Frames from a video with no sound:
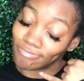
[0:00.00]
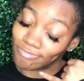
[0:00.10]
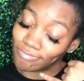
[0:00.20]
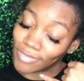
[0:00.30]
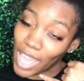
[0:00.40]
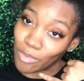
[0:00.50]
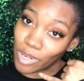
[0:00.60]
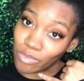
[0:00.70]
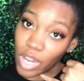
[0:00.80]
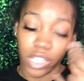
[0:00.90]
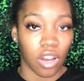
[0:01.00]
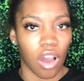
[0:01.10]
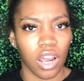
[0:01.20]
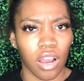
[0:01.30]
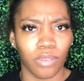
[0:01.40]
911,
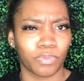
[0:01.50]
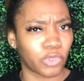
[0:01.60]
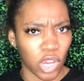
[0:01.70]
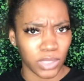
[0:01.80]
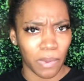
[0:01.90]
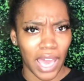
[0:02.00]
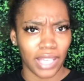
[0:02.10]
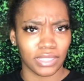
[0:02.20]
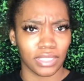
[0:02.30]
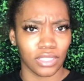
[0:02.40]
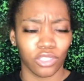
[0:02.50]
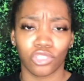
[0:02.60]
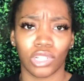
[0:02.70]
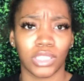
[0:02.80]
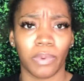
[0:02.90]
call her. Trespassing. You're
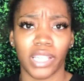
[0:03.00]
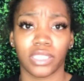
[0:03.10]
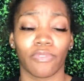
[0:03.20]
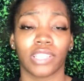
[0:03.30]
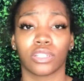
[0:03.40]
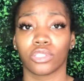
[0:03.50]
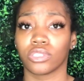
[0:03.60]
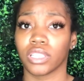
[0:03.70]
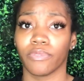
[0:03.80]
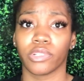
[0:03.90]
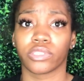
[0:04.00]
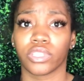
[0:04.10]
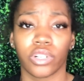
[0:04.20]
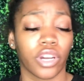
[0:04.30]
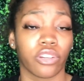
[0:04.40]
trespassing. If I told you to leave and you're
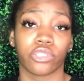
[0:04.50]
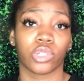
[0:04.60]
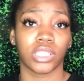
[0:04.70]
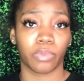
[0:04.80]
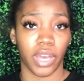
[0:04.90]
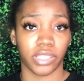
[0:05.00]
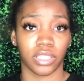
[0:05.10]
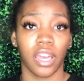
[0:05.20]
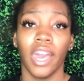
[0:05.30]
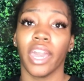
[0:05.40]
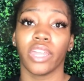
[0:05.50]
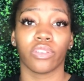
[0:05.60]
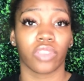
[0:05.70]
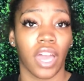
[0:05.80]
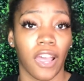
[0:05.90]
still here, you're trespassing.
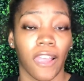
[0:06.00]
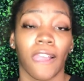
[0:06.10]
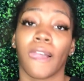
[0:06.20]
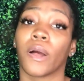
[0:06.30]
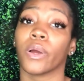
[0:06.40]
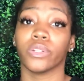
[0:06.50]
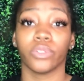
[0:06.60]
Either that, or do